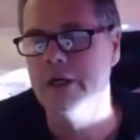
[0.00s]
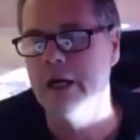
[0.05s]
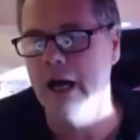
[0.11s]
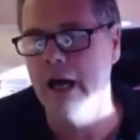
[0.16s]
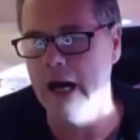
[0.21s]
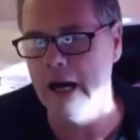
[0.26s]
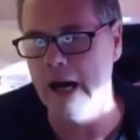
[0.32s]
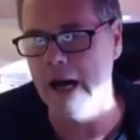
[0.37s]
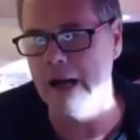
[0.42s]

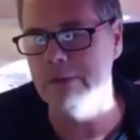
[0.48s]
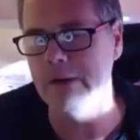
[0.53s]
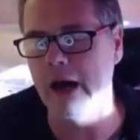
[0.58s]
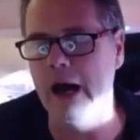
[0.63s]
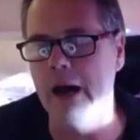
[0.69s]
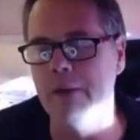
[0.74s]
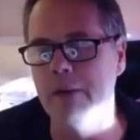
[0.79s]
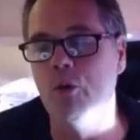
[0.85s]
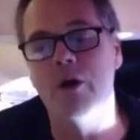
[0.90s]

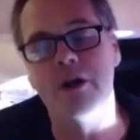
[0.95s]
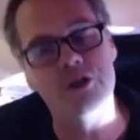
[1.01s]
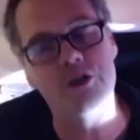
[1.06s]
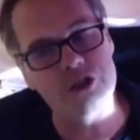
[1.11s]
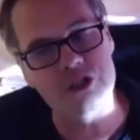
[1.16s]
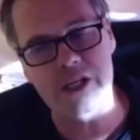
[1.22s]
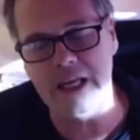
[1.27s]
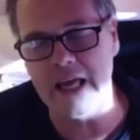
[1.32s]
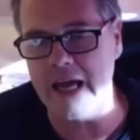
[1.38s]
Uh, more
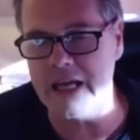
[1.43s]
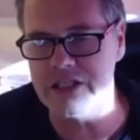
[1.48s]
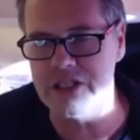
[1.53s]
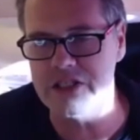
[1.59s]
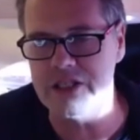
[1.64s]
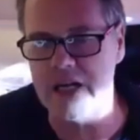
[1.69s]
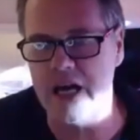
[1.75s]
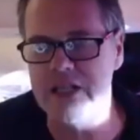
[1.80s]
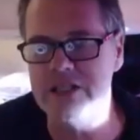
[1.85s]
interesting
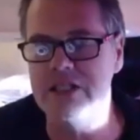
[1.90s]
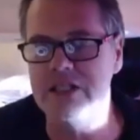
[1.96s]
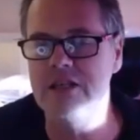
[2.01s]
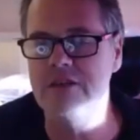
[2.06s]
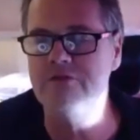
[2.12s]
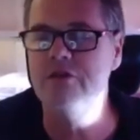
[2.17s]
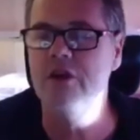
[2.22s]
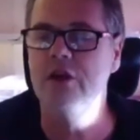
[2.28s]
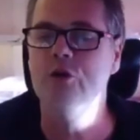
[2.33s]
exercise is
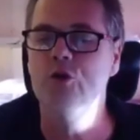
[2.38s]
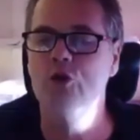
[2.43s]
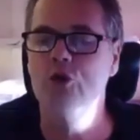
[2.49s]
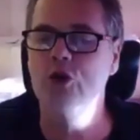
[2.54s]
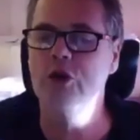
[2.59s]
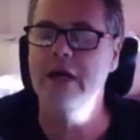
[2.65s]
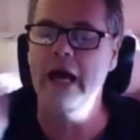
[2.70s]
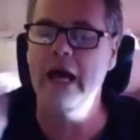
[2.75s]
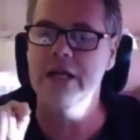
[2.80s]
if you
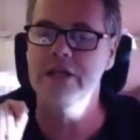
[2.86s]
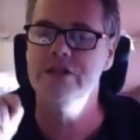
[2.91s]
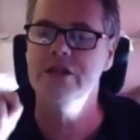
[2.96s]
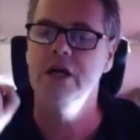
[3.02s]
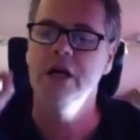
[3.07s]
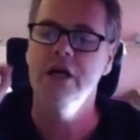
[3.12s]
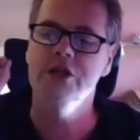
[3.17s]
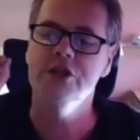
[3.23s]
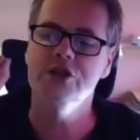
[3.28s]
look at
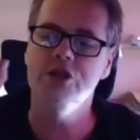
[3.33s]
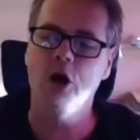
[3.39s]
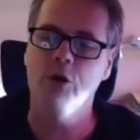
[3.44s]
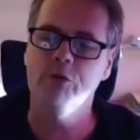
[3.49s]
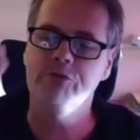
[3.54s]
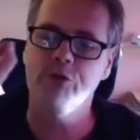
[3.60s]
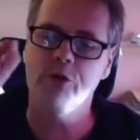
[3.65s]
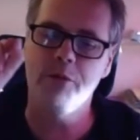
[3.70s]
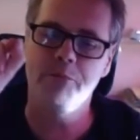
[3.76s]

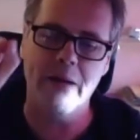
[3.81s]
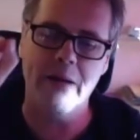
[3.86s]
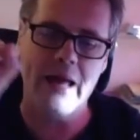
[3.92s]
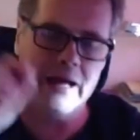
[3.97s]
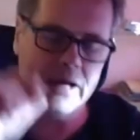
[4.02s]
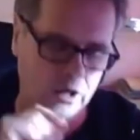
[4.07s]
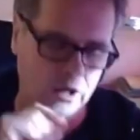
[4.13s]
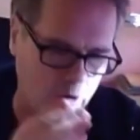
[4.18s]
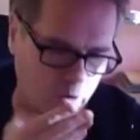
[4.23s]
solve for a
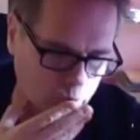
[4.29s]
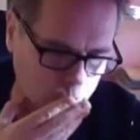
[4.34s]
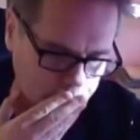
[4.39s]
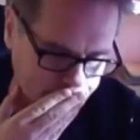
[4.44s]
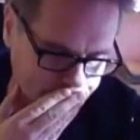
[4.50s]
black hole,